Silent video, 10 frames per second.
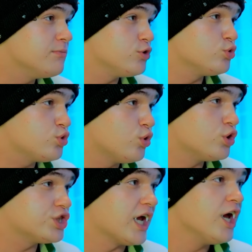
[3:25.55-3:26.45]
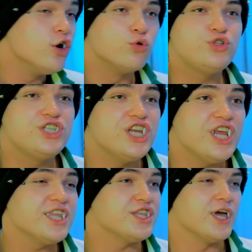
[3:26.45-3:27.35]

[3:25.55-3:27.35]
so maybe you should do the same.